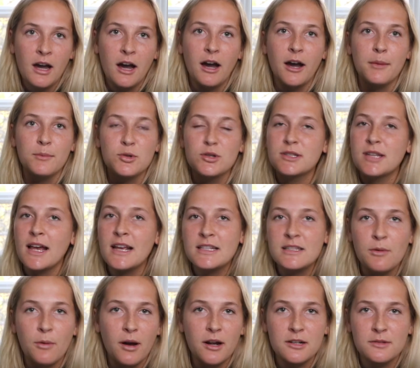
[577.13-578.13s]
Just
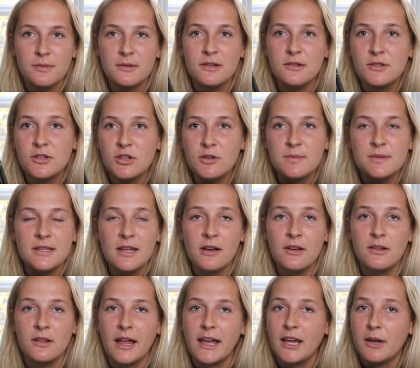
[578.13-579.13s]
test the waters with YouTube, see how
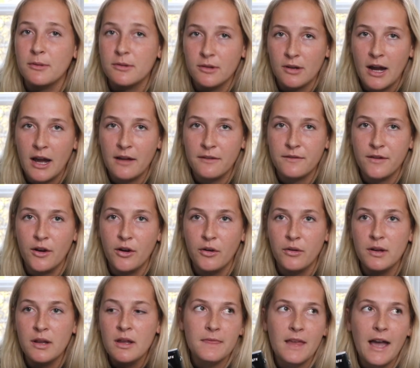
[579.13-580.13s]
you like it with your
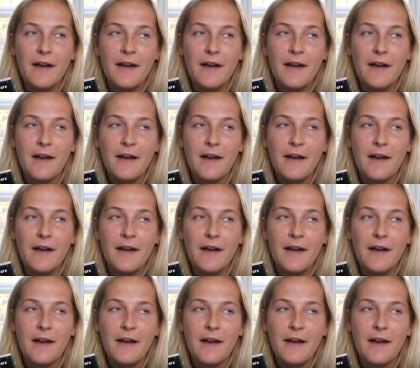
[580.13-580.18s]
iPhone.